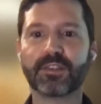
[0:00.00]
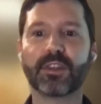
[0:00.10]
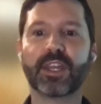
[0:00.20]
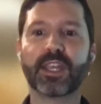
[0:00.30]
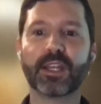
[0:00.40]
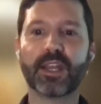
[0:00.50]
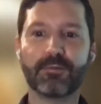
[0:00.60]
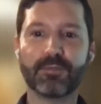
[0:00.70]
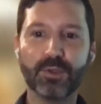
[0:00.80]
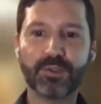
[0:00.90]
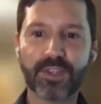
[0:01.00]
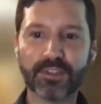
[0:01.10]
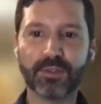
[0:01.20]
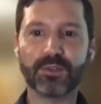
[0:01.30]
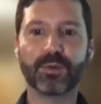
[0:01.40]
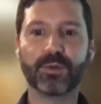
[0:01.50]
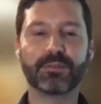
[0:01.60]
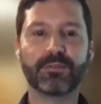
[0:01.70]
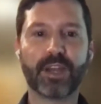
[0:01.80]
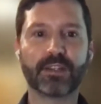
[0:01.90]
so that they can kind of use these new tools
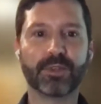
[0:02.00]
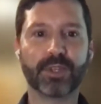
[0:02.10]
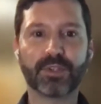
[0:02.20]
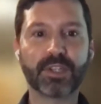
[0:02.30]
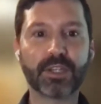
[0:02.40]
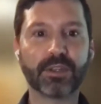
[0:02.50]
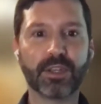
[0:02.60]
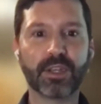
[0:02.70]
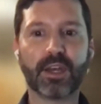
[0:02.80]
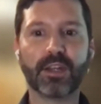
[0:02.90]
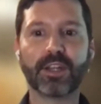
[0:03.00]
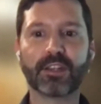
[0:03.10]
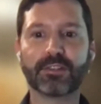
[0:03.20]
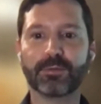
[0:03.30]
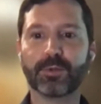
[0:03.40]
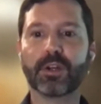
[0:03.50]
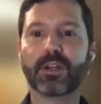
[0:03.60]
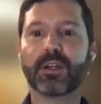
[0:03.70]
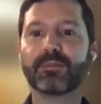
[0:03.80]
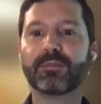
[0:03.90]
effectively, particularly in the context of
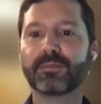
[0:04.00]
work.